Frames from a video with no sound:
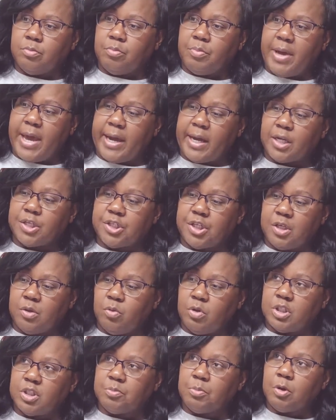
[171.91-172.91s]
packaging,
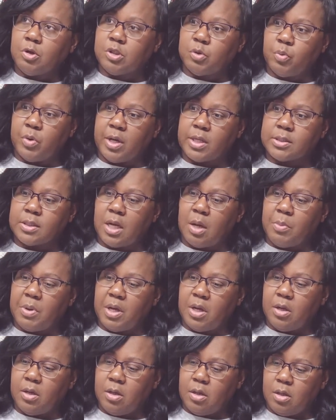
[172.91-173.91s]
which most wigs come
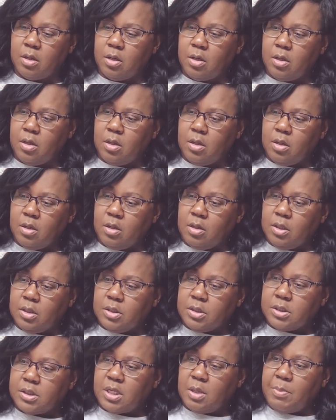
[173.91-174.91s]
in.
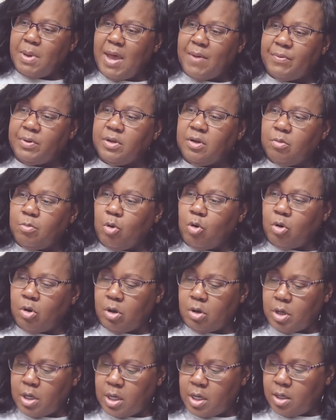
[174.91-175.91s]
Some have a little
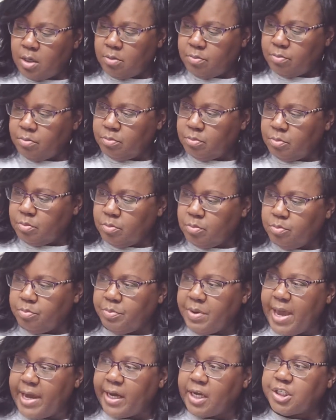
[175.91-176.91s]
more
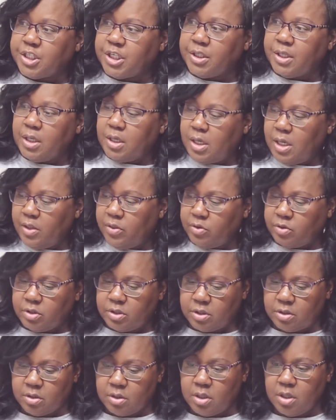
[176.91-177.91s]
packaging than
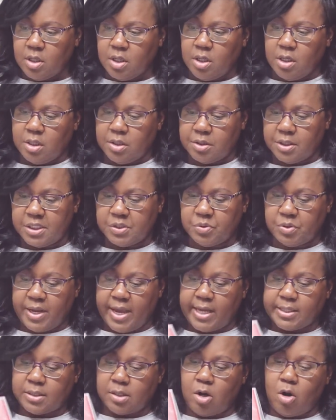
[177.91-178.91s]
others. This one
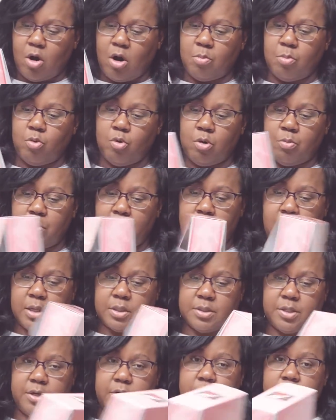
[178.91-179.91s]
has a cardboard
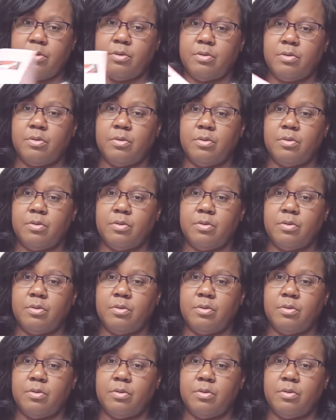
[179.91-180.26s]
box here.